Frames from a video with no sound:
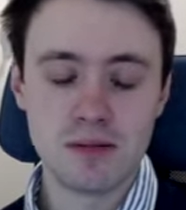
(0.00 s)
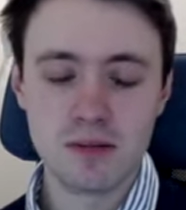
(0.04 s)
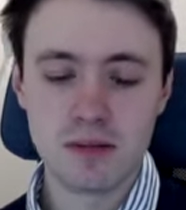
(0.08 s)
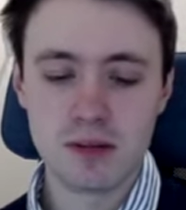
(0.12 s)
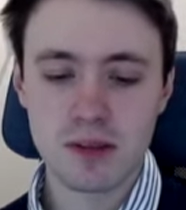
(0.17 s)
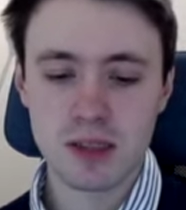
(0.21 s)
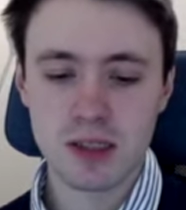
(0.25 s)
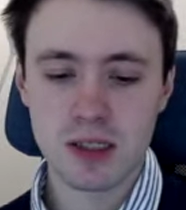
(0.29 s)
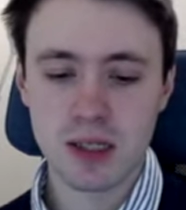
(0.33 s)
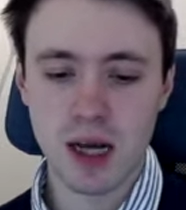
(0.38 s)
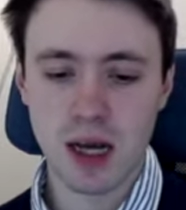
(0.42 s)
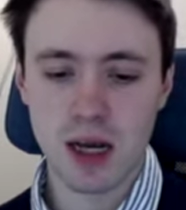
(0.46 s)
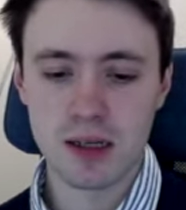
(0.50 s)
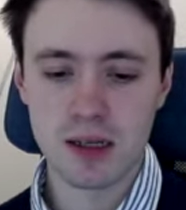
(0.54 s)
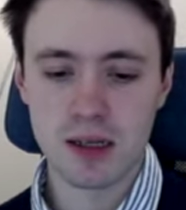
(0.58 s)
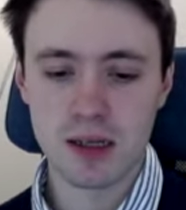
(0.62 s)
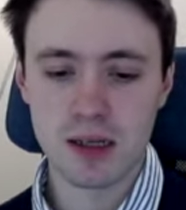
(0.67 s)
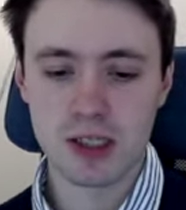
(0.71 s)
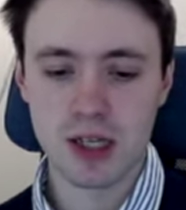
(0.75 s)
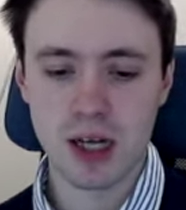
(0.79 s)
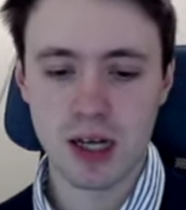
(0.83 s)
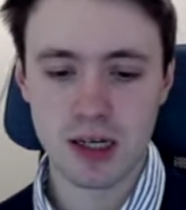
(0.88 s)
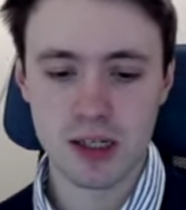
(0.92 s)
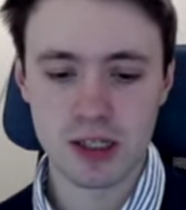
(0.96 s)

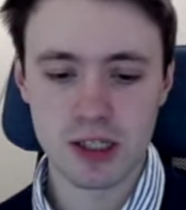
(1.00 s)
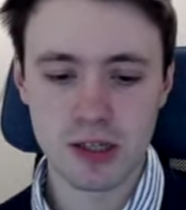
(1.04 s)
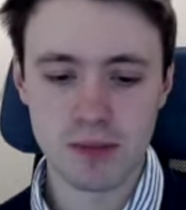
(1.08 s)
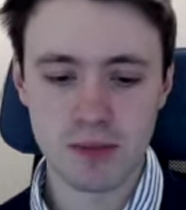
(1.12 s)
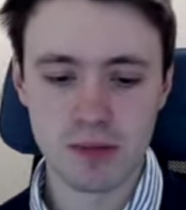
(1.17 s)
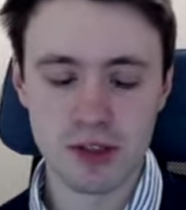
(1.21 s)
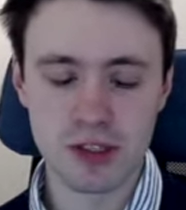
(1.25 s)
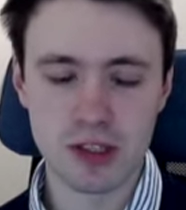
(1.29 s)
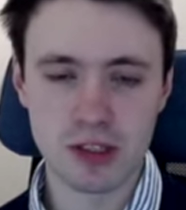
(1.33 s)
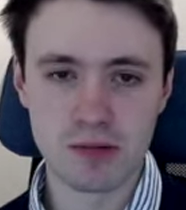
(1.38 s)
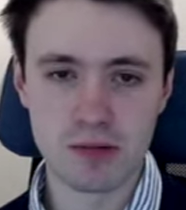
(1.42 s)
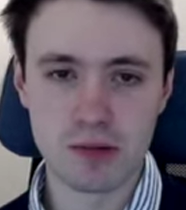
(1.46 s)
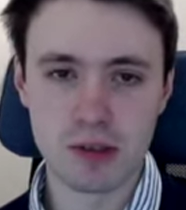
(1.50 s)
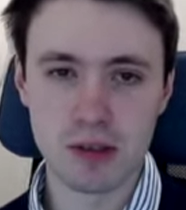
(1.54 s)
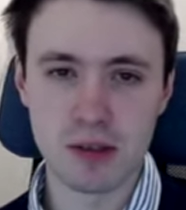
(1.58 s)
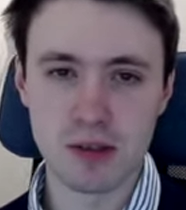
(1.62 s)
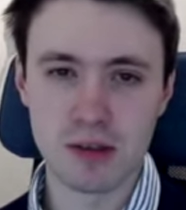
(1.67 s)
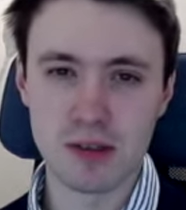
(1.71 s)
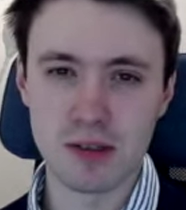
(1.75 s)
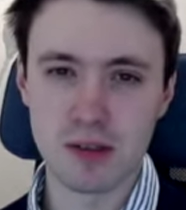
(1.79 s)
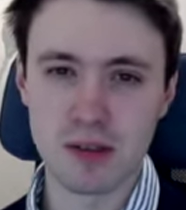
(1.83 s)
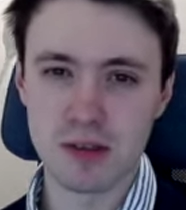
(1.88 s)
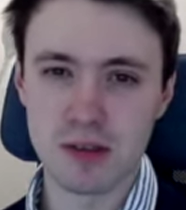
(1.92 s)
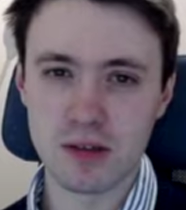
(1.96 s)
scholarship which has
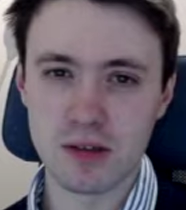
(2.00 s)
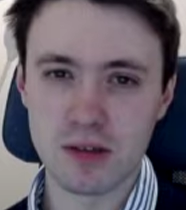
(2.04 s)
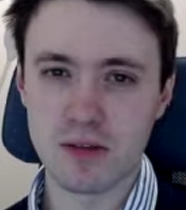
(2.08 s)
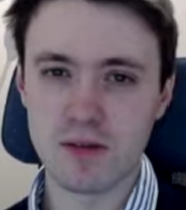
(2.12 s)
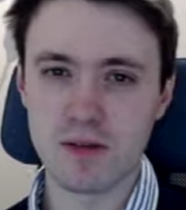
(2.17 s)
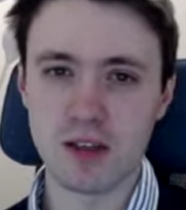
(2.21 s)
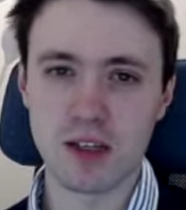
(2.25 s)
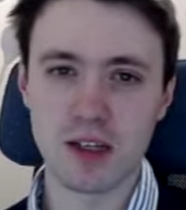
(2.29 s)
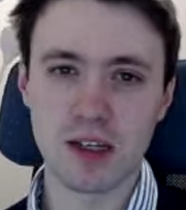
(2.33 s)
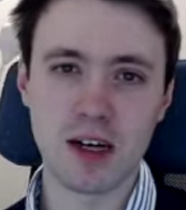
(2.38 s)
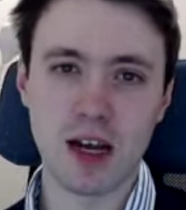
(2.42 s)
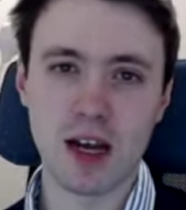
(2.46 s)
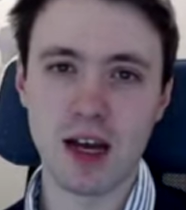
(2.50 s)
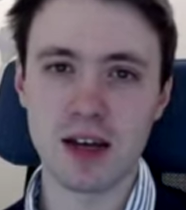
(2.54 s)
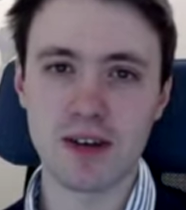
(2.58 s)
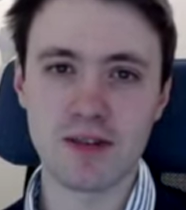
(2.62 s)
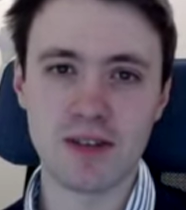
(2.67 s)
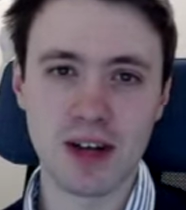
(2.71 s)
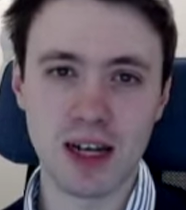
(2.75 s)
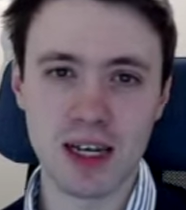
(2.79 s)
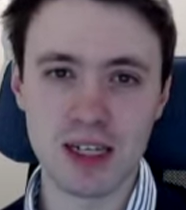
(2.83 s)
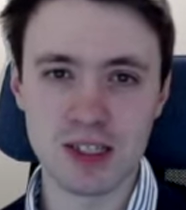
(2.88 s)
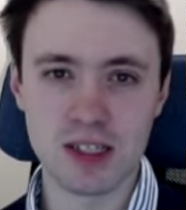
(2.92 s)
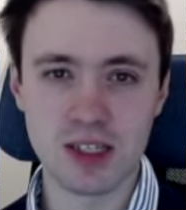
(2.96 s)
resulted in sort of the decline of
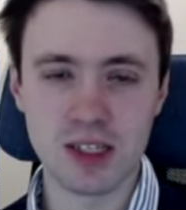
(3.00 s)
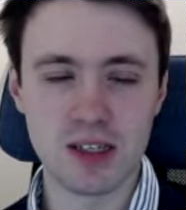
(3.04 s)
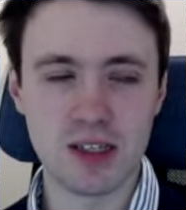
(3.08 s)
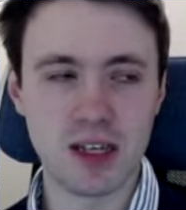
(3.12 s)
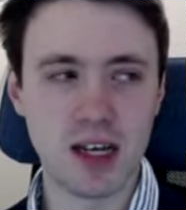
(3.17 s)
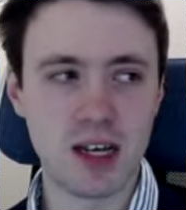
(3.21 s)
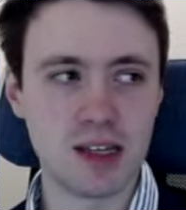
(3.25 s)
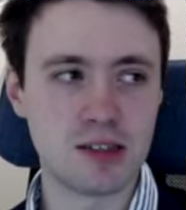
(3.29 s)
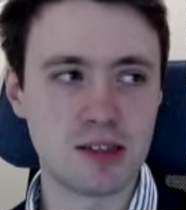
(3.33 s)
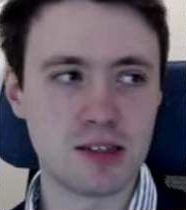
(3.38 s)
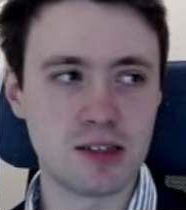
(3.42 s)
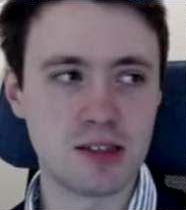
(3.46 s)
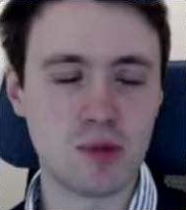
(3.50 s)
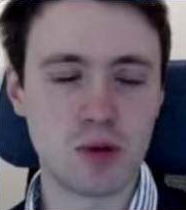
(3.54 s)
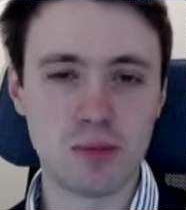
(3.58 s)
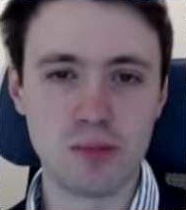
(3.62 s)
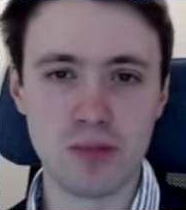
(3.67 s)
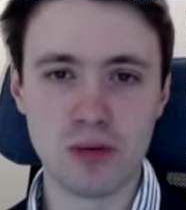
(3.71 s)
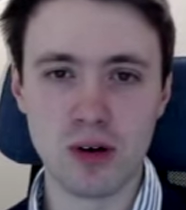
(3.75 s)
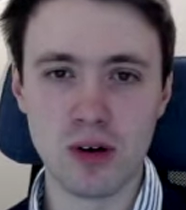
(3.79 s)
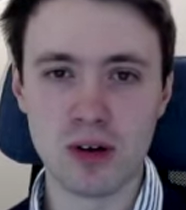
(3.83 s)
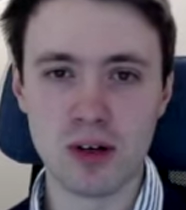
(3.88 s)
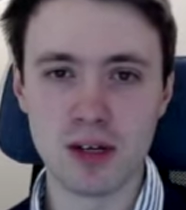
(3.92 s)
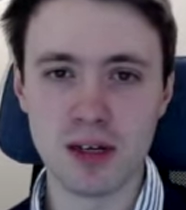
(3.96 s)
classical knowledge more
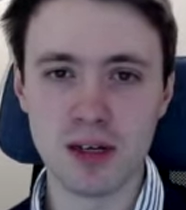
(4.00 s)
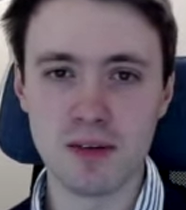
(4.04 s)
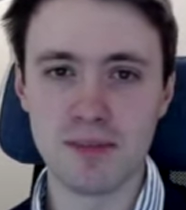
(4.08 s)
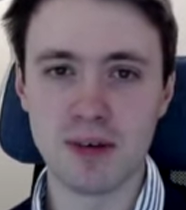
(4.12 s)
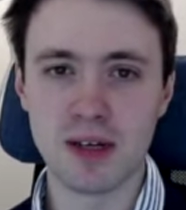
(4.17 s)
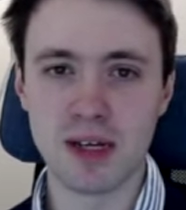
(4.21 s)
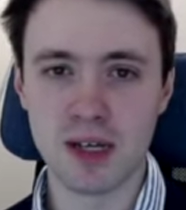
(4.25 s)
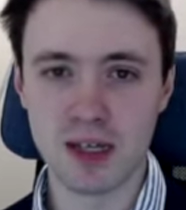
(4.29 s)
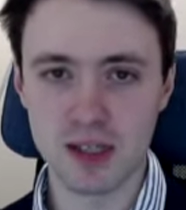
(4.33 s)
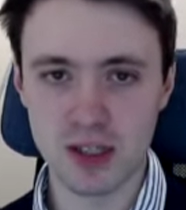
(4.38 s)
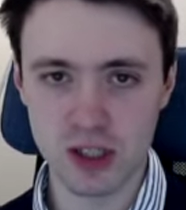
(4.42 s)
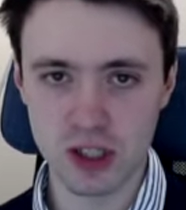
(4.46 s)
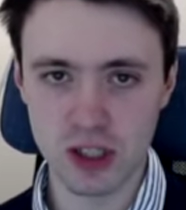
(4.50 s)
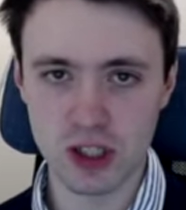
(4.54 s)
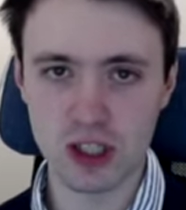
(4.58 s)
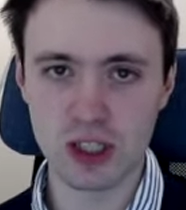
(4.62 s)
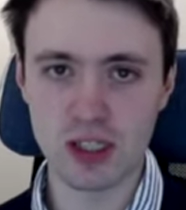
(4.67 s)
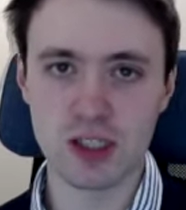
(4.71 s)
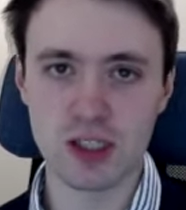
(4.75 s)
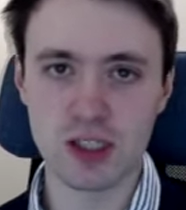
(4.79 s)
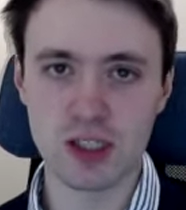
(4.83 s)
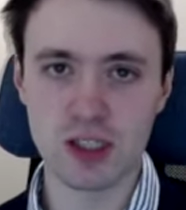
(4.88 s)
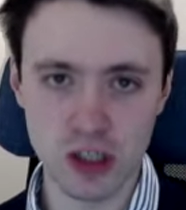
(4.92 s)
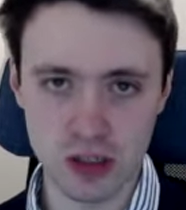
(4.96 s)
broadly because you're
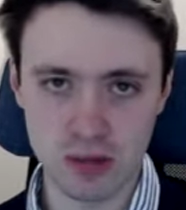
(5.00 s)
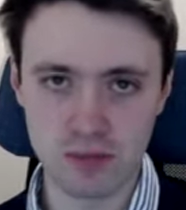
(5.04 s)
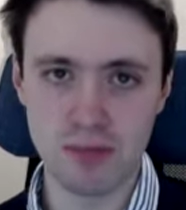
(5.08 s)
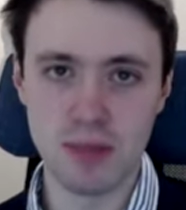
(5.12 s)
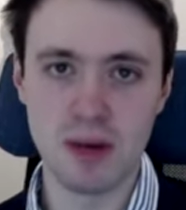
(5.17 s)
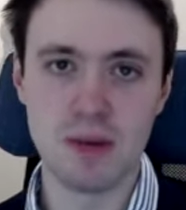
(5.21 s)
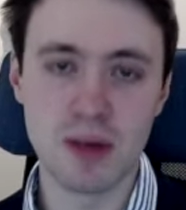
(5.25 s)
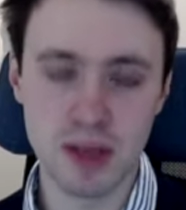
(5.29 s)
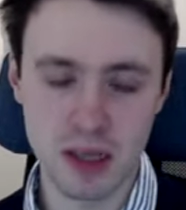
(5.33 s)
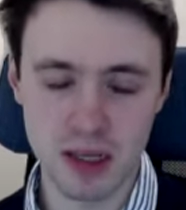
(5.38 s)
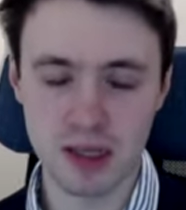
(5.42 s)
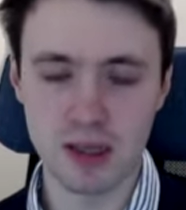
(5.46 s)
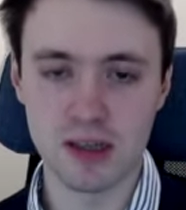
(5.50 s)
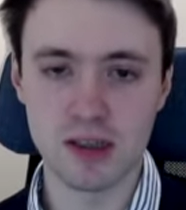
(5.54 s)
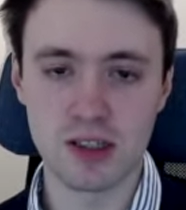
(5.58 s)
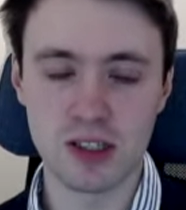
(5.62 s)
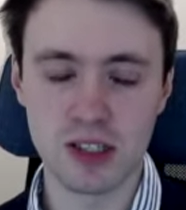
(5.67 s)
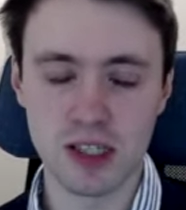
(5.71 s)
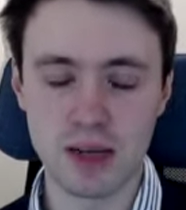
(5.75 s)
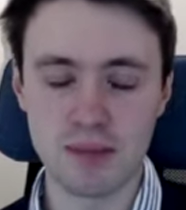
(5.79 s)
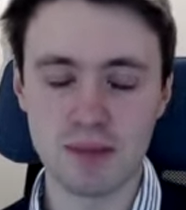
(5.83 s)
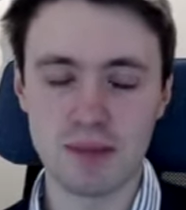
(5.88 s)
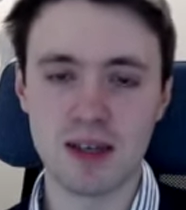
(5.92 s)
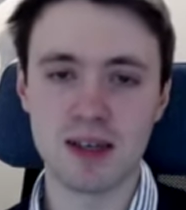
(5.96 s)
seen as just mimicking the
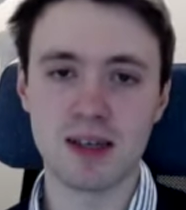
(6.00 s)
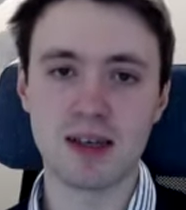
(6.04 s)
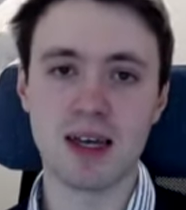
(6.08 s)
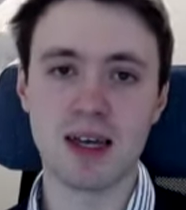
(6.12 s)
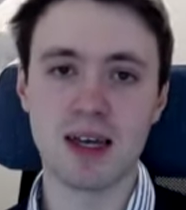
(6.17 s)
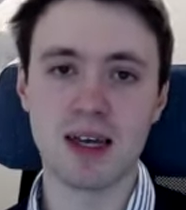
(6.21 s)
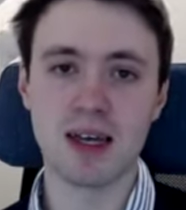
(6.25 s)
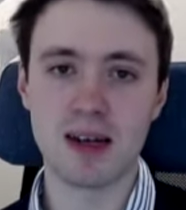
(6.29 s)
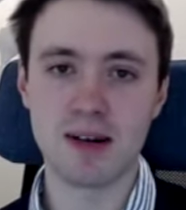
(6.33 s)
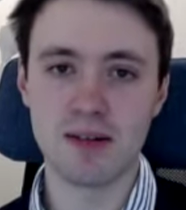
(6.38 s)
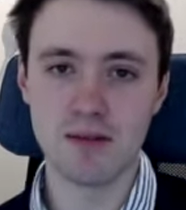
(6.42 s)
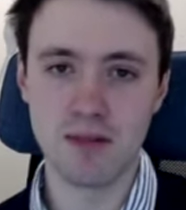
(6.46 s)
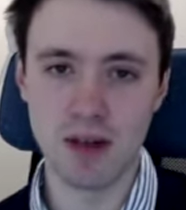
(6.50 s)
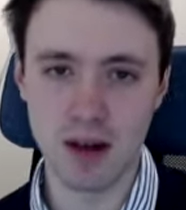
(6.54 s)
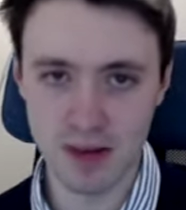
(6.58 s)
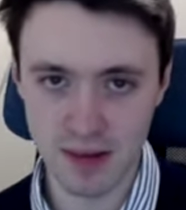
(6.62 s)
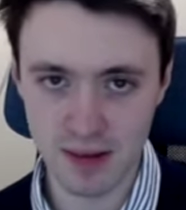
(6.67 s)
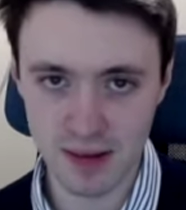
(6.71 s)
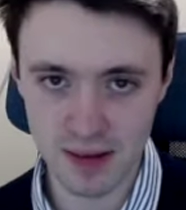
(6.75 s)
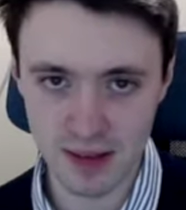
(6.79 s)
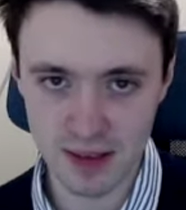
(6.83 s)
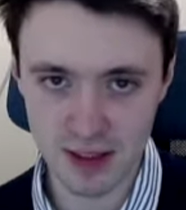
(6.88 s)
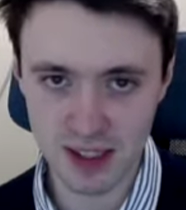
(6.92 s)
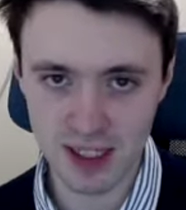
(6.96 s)
same thing again rather
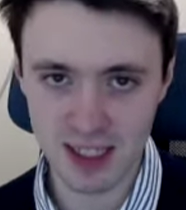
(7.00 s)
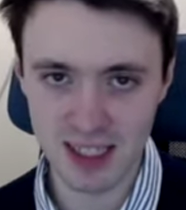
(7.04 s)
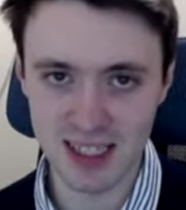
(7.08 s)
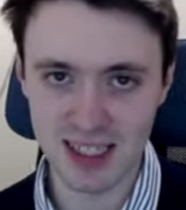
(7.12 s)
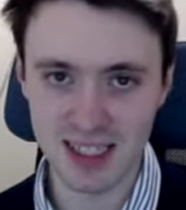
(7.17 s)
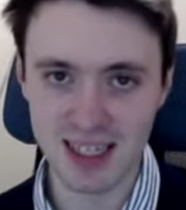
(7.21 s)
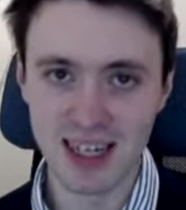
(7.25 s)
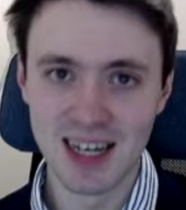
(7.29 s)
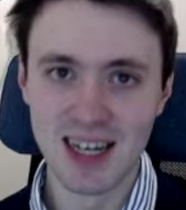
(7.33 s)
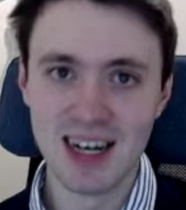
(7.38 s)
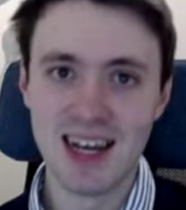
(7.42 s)
than seeing